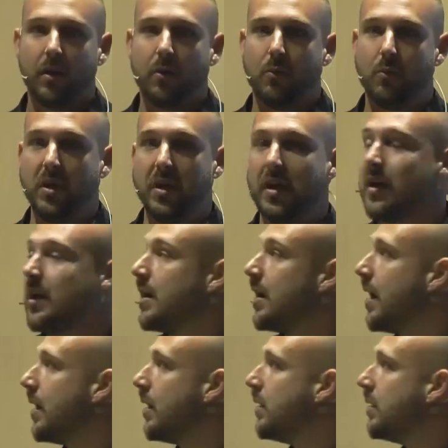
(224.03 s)
We
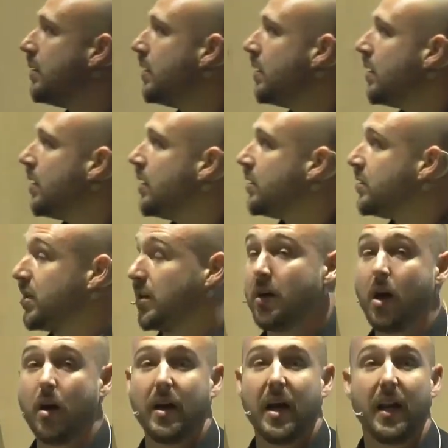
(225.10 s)
turn
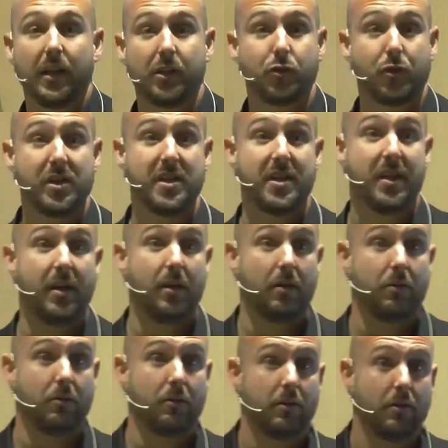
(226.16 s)
on electricity,
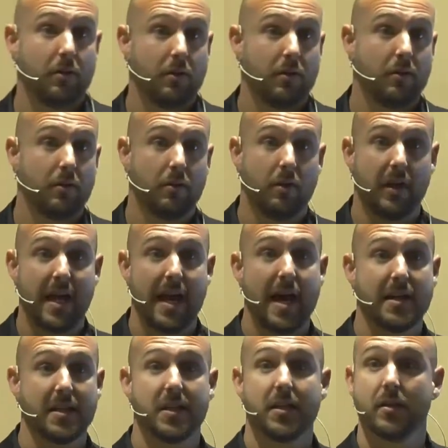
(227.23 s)

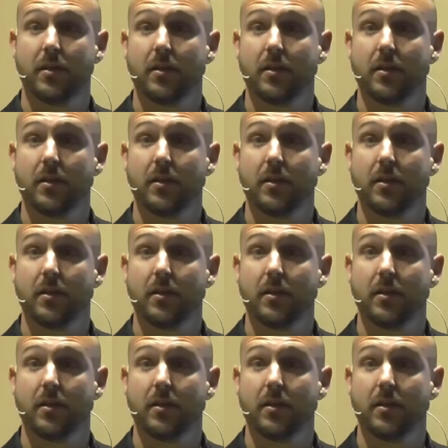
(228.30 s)
gas,